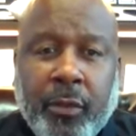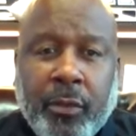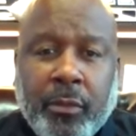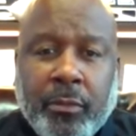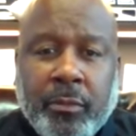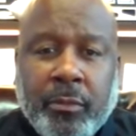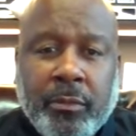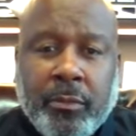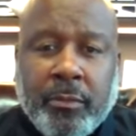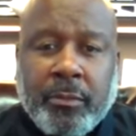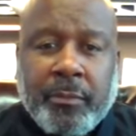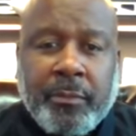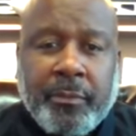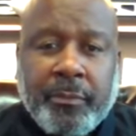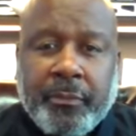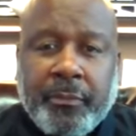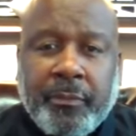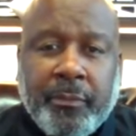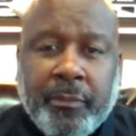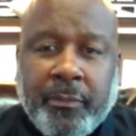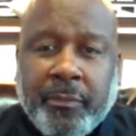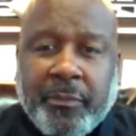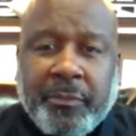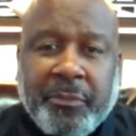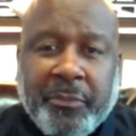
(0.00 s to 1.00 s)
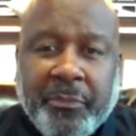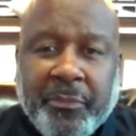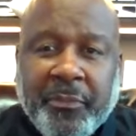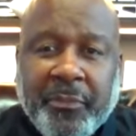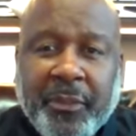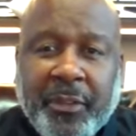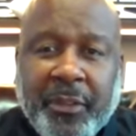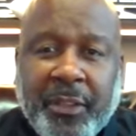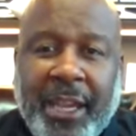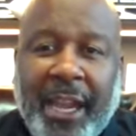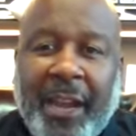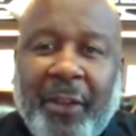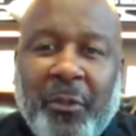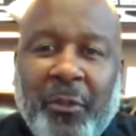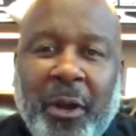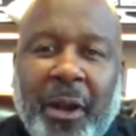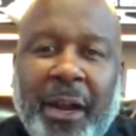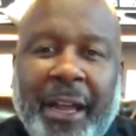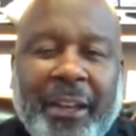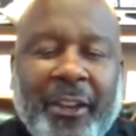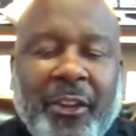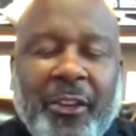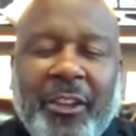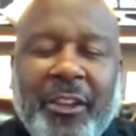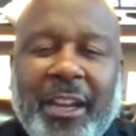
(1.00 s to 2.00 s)
room. Well,
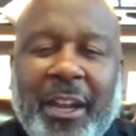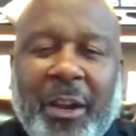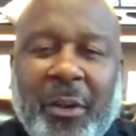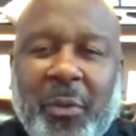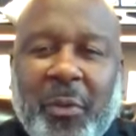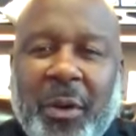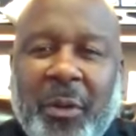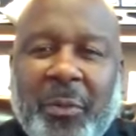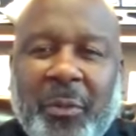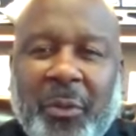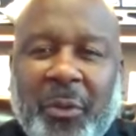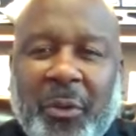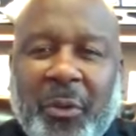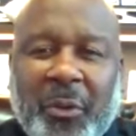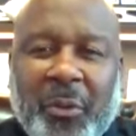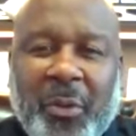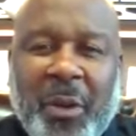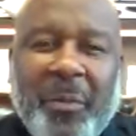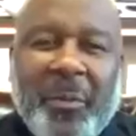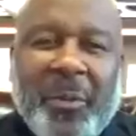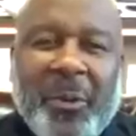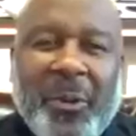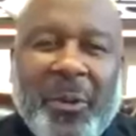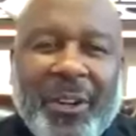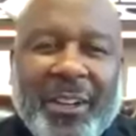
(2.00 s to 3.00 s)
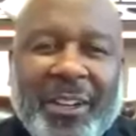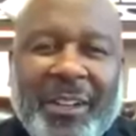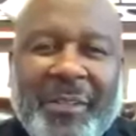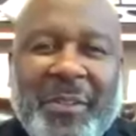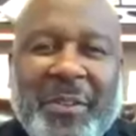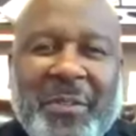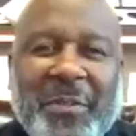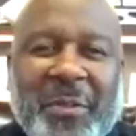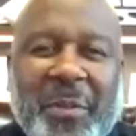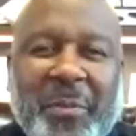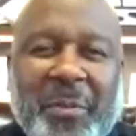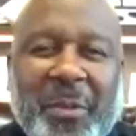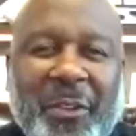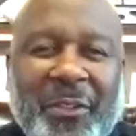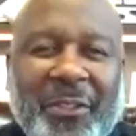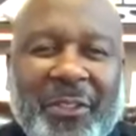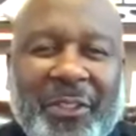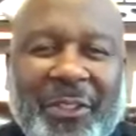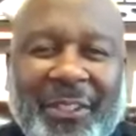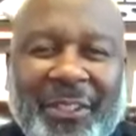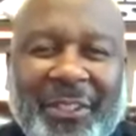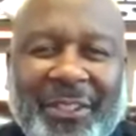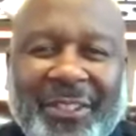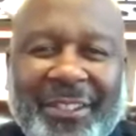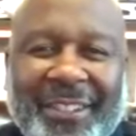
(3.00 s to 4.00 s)
I know you got one more. One more. Come on, one more,
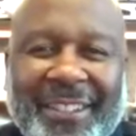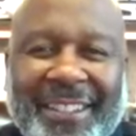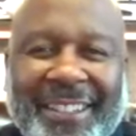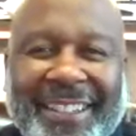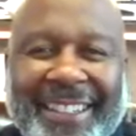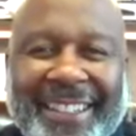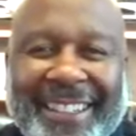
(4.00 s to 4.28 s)
bro.